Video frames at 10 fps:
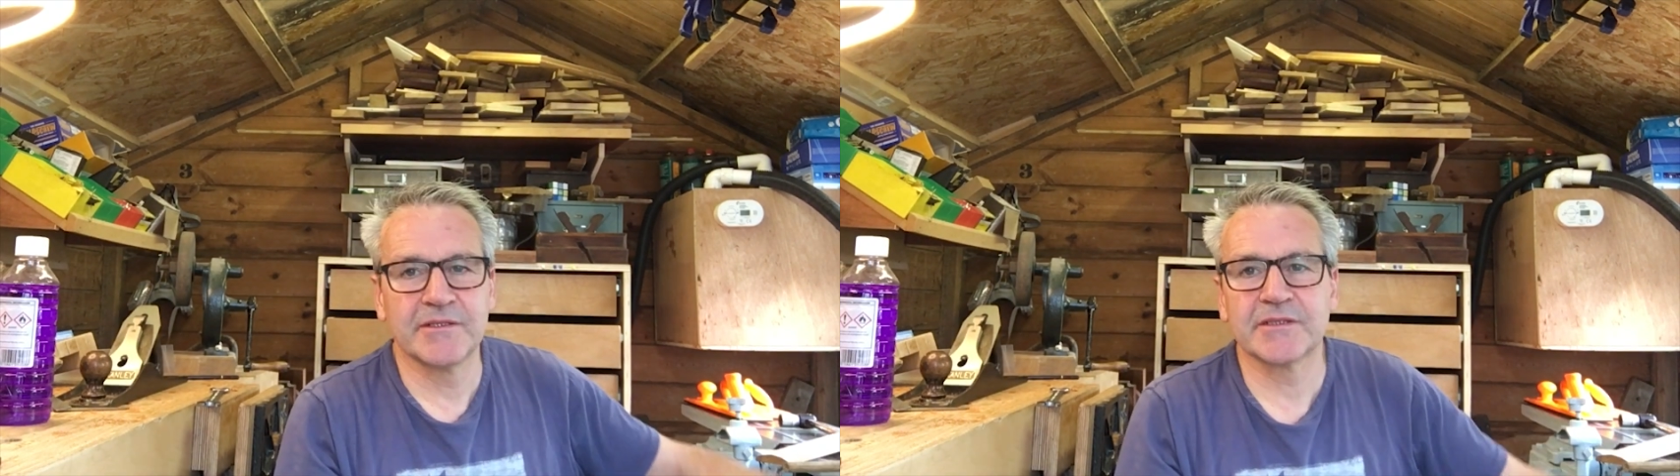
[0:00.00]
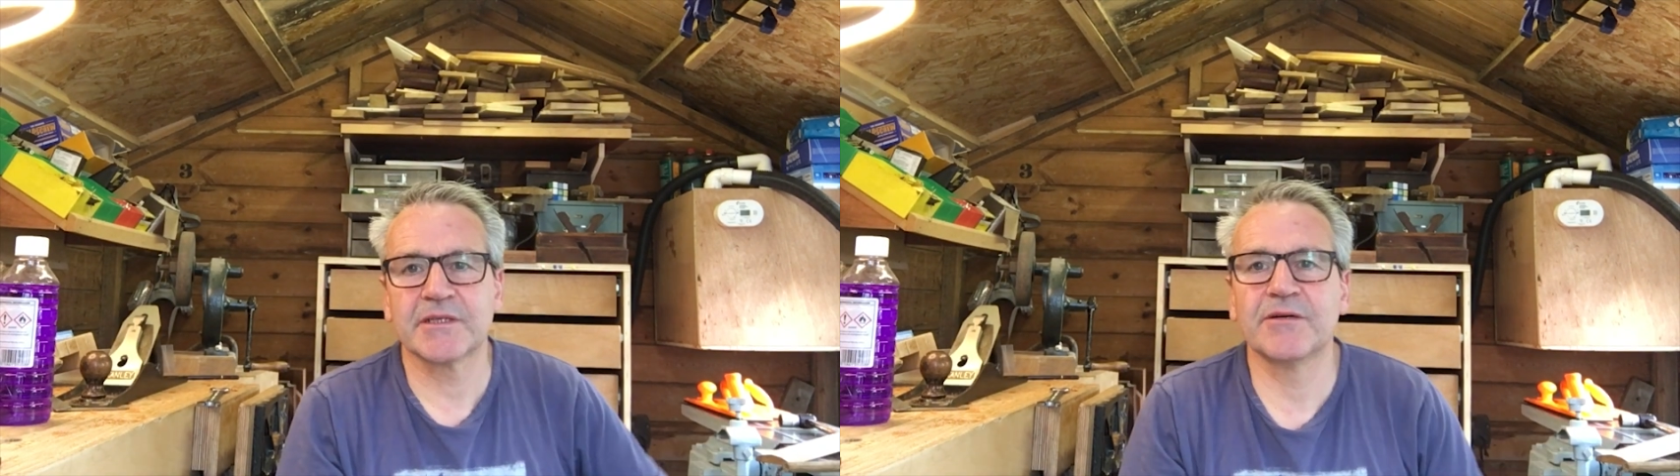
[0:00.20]

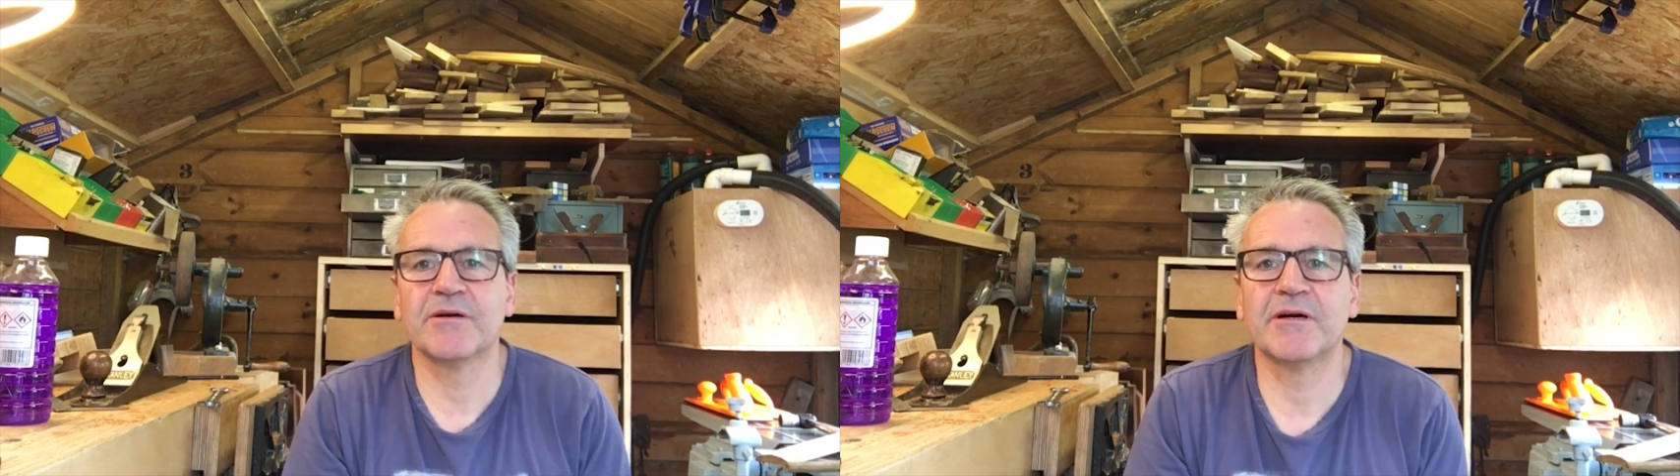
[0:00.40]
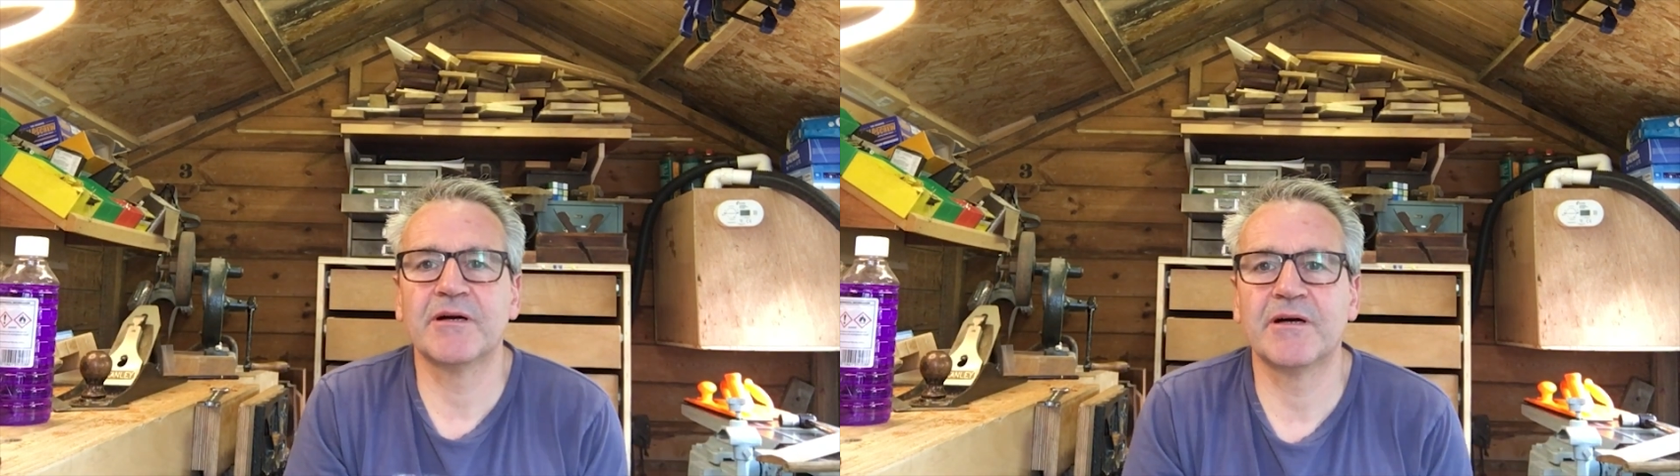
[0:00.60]

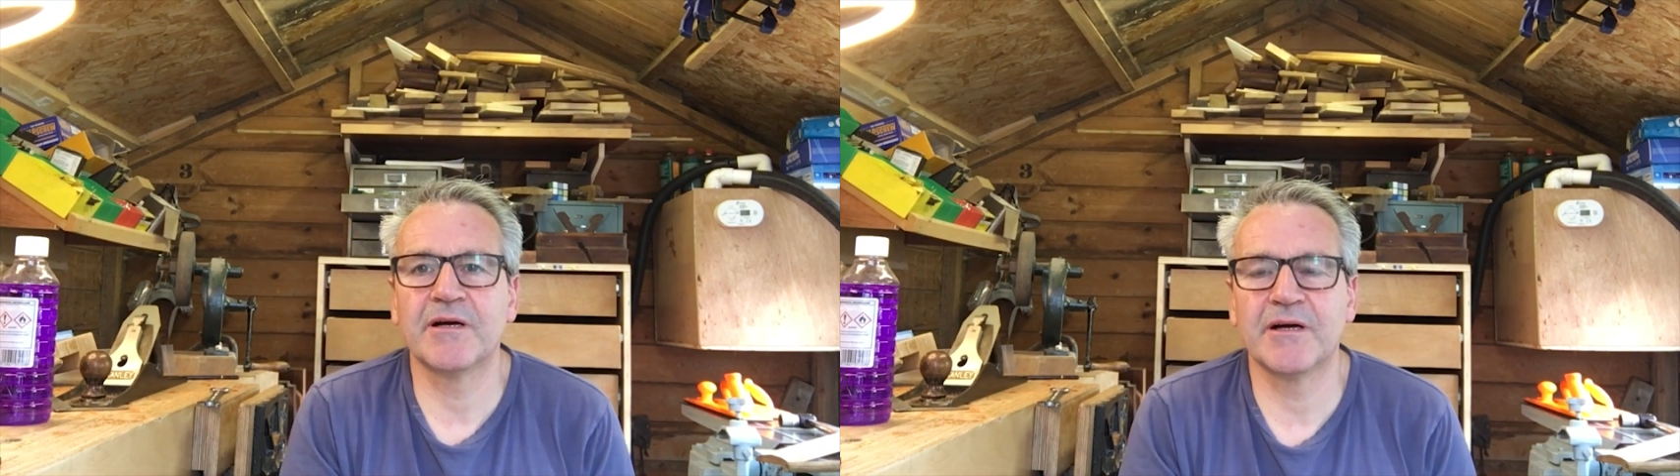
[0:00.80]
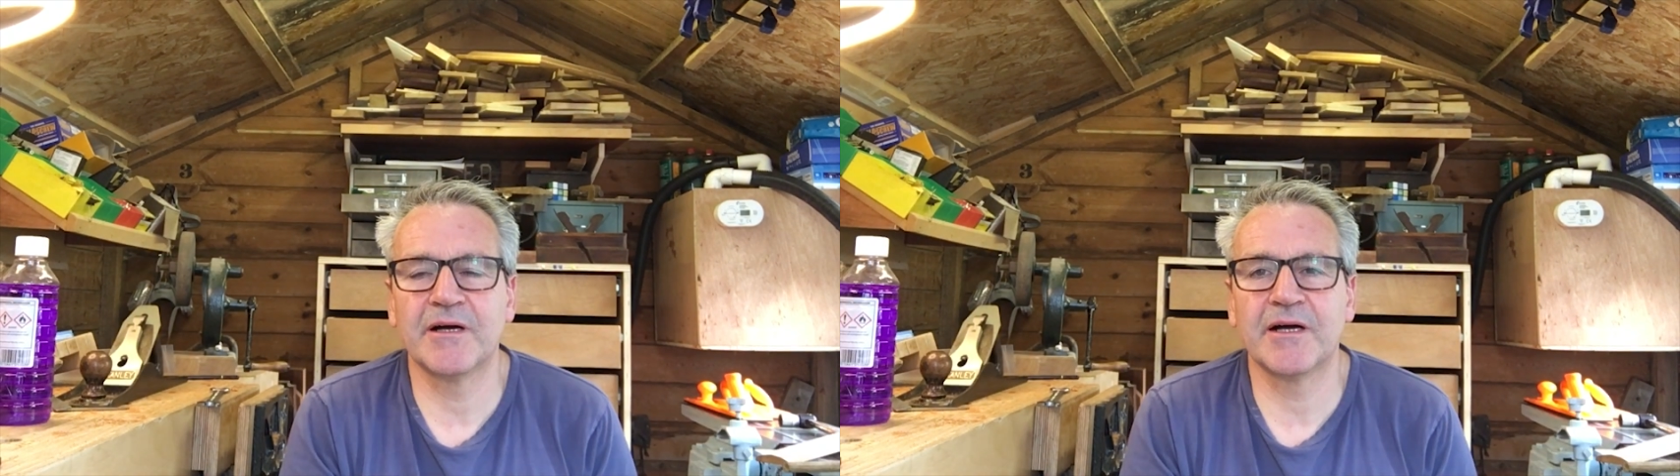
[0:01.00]
So
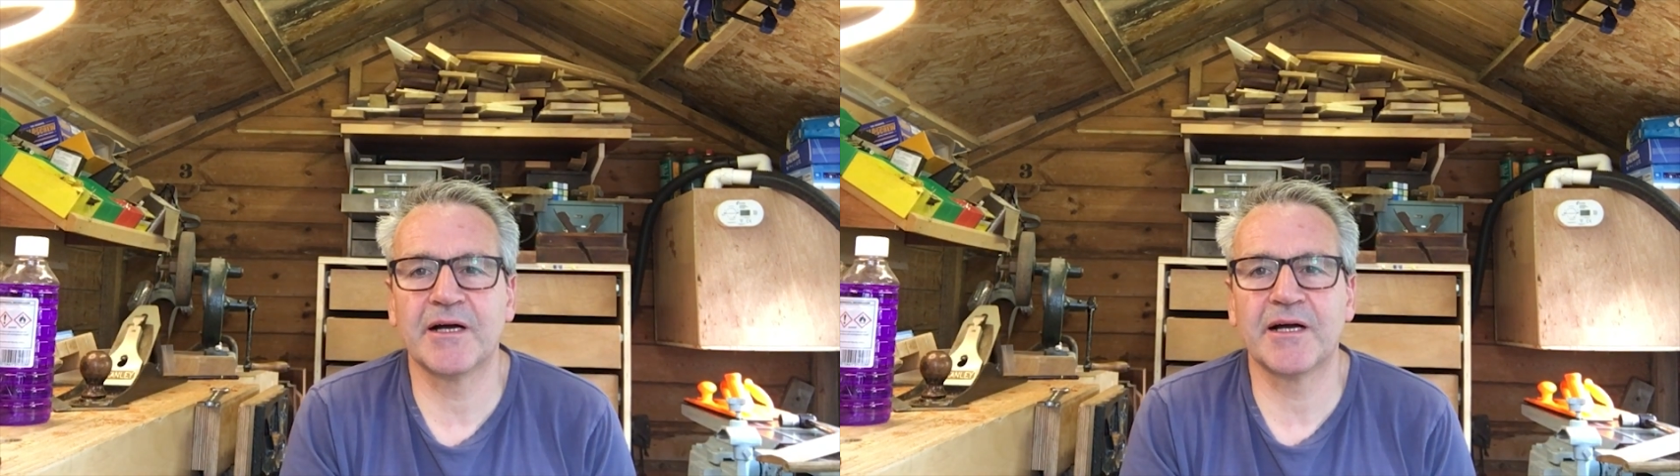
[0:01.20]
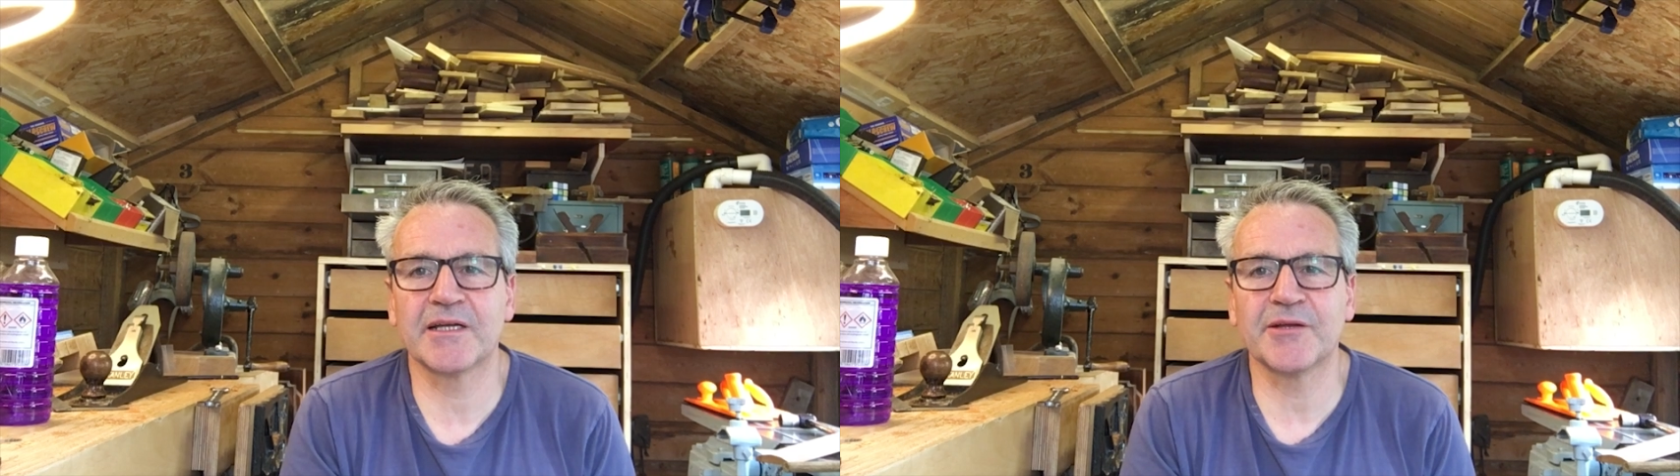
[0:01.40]
I